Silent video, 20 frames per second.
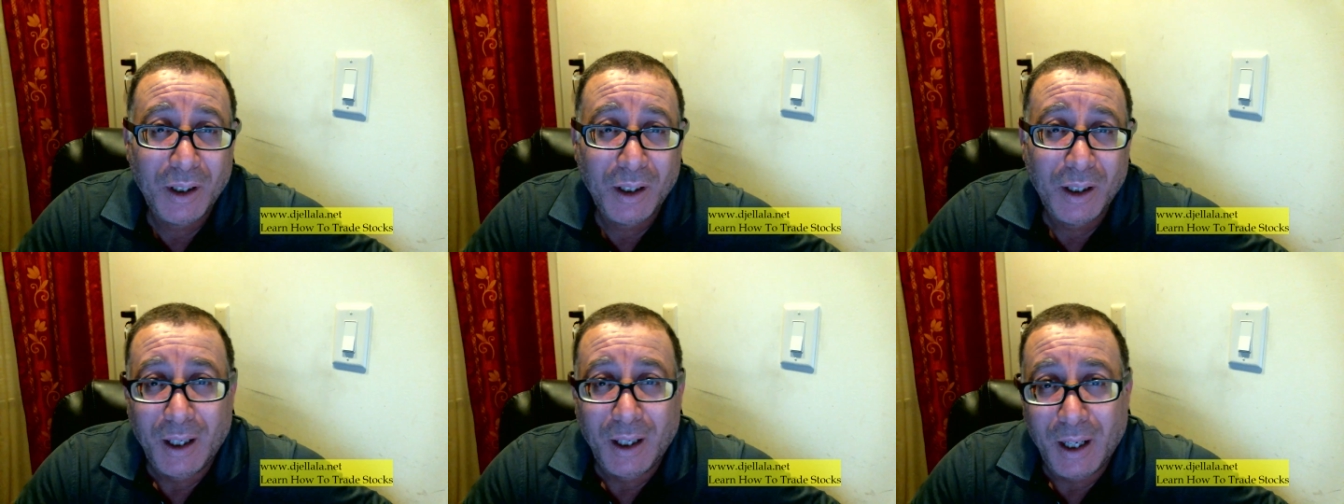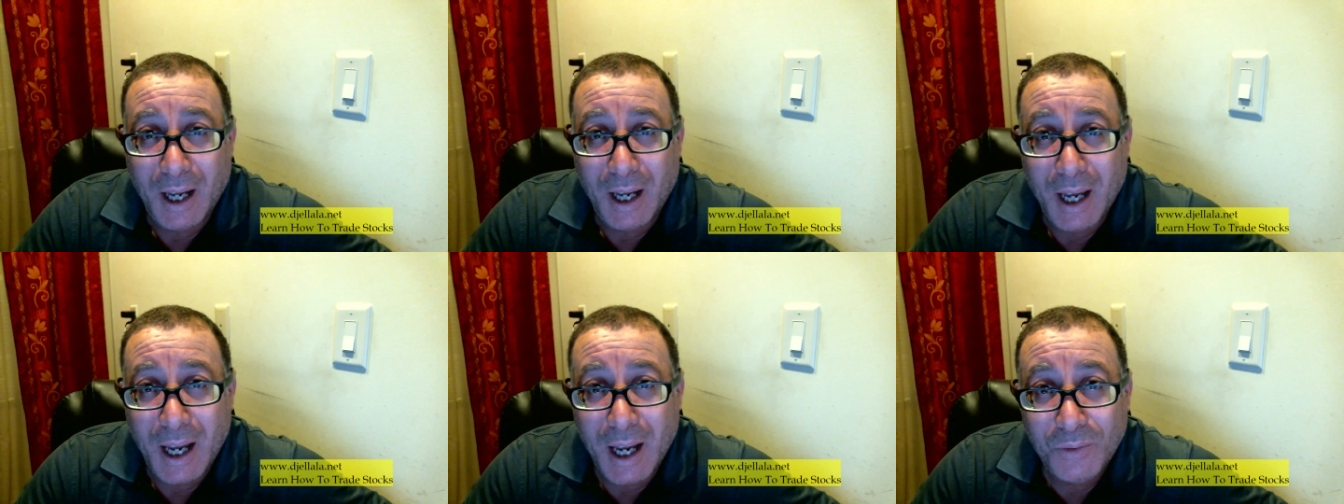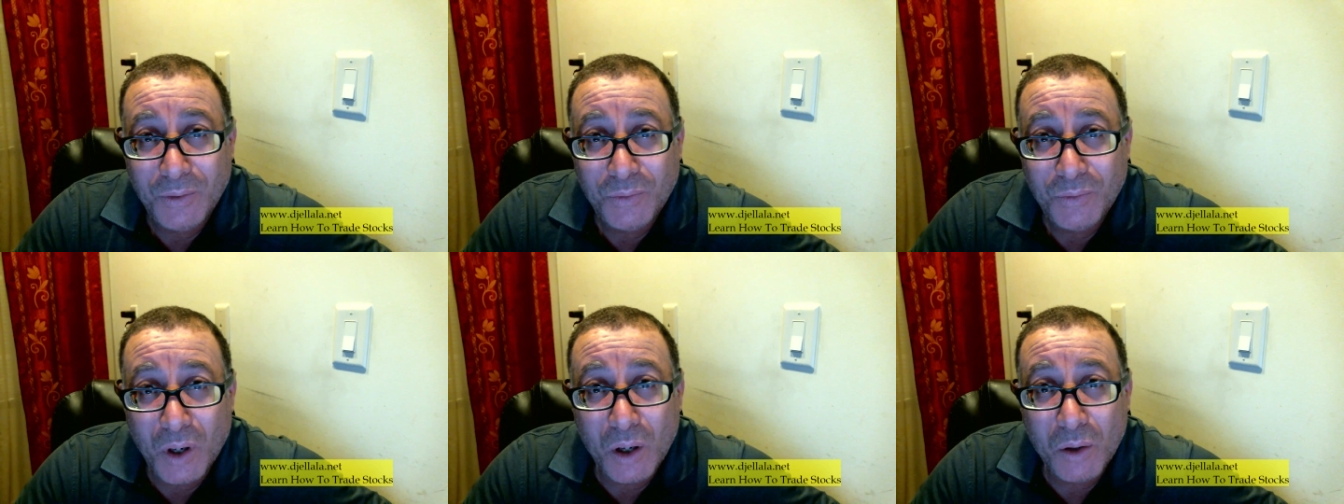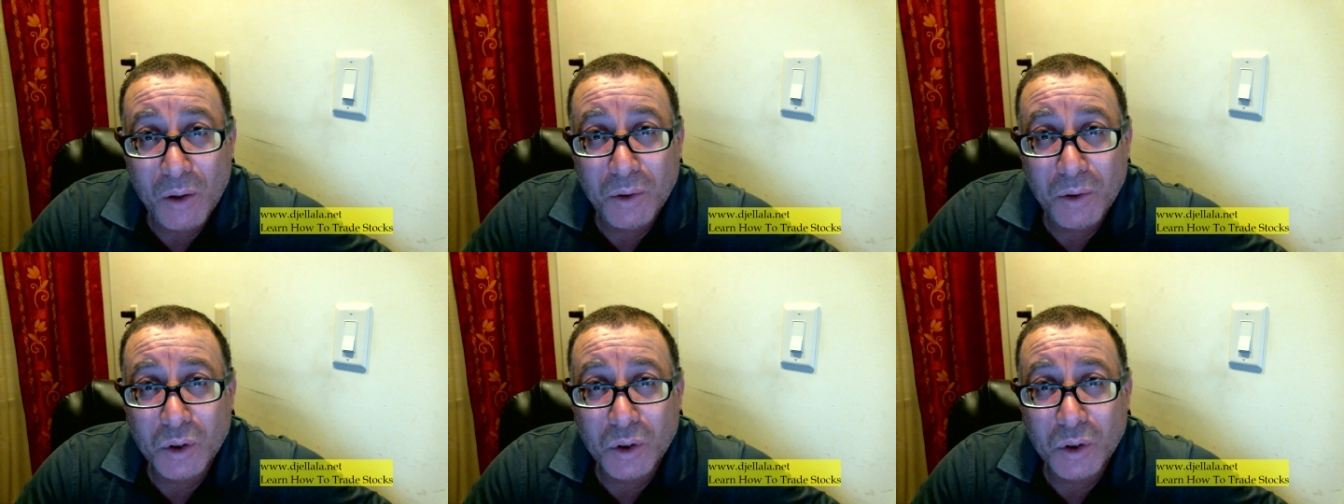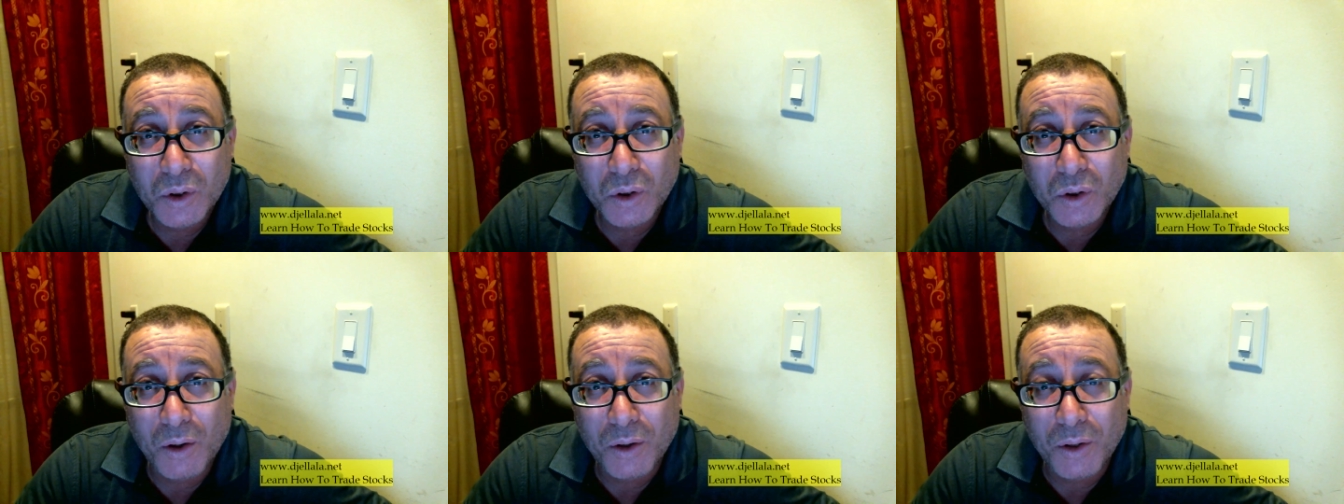and follow the
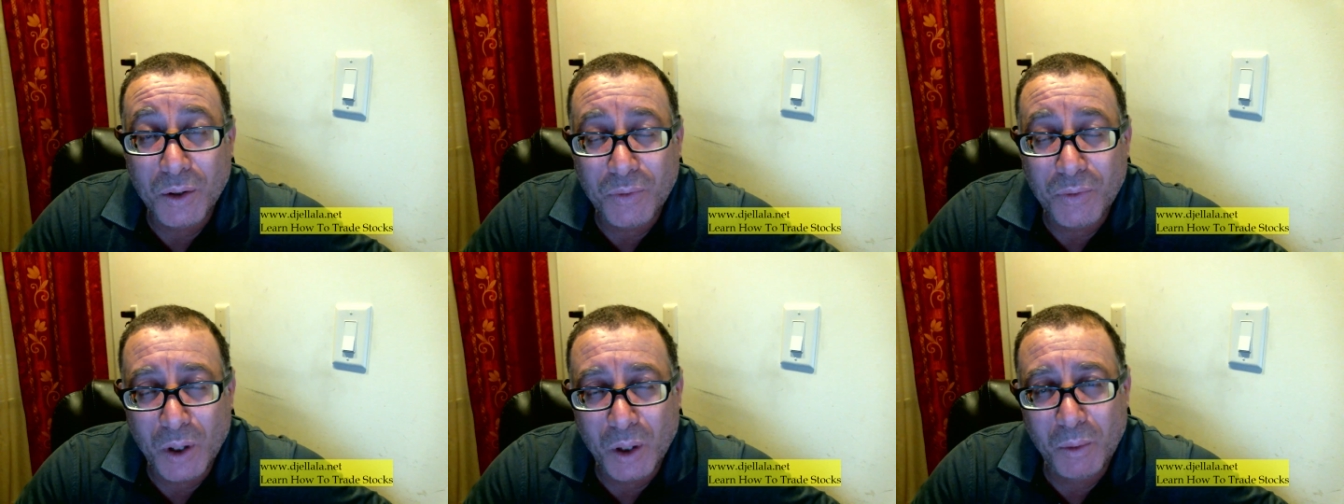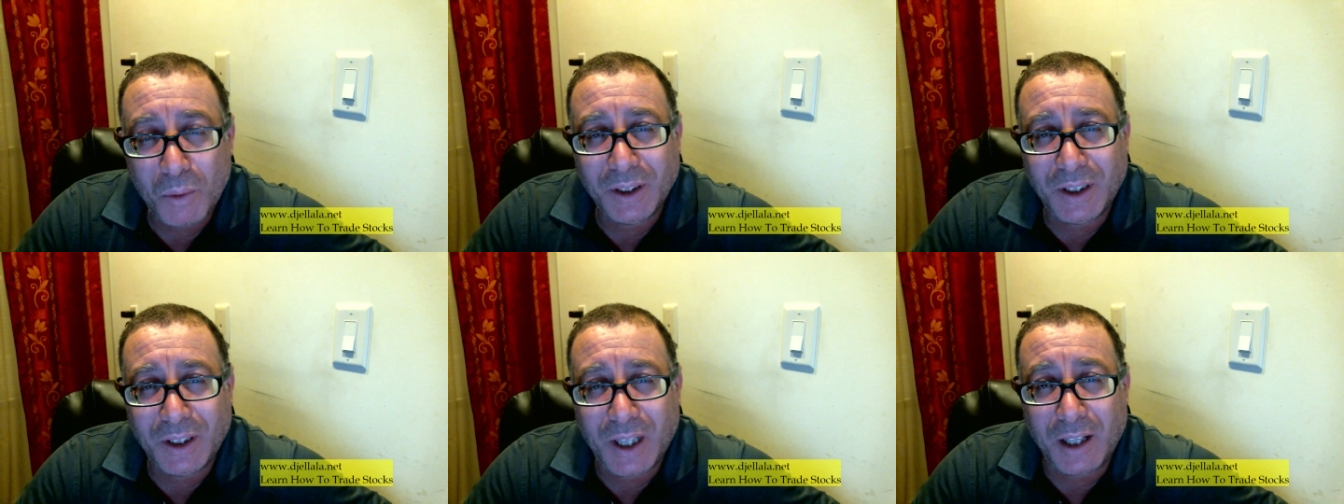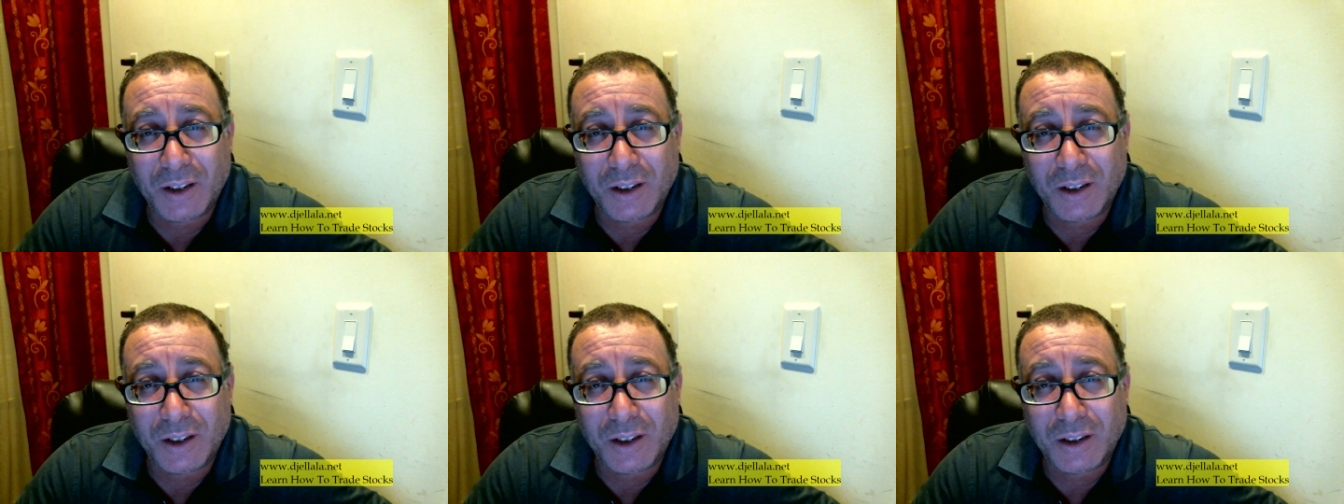stock the following days.